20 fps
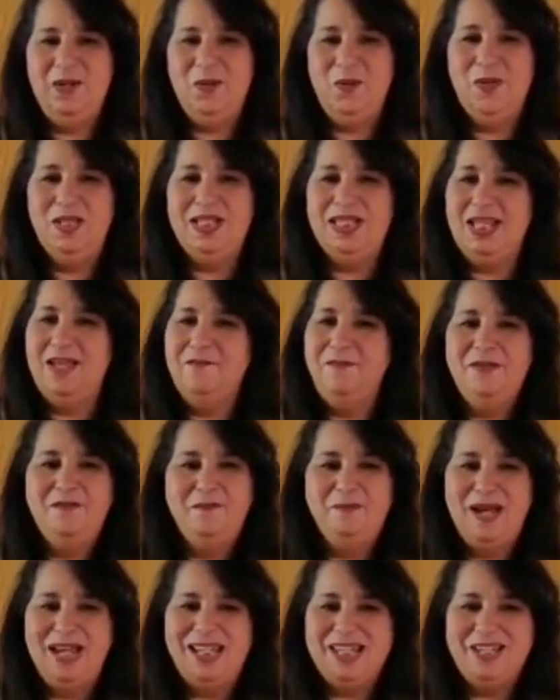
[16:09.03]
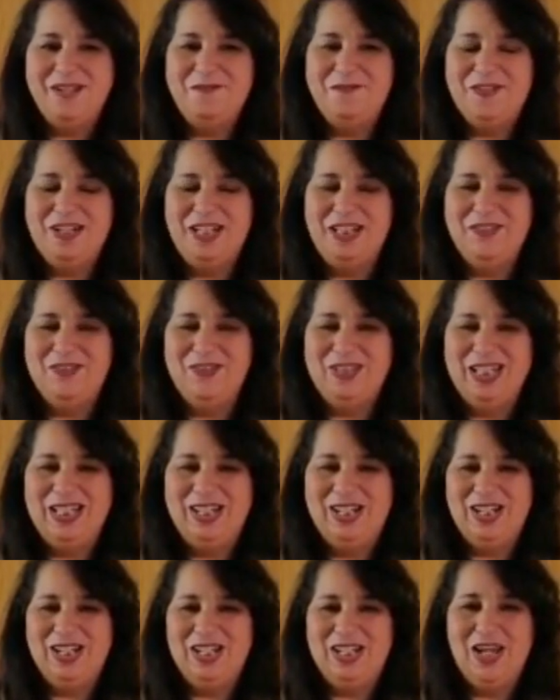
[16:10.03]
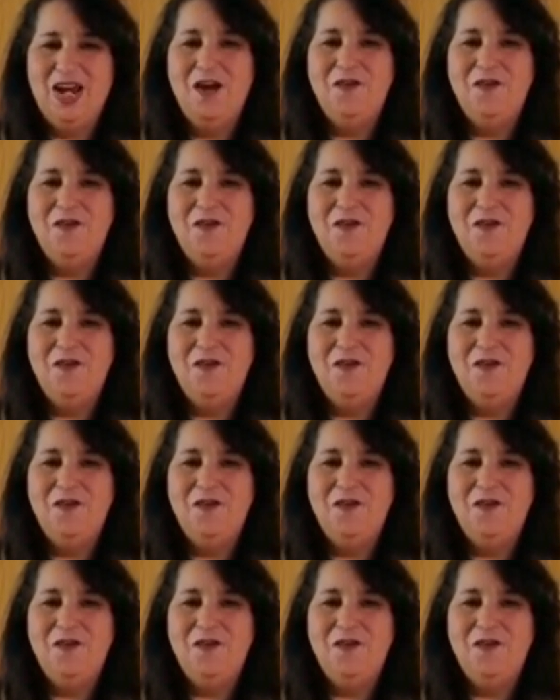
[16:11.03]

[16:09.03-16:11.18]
with some of my sofrito dishes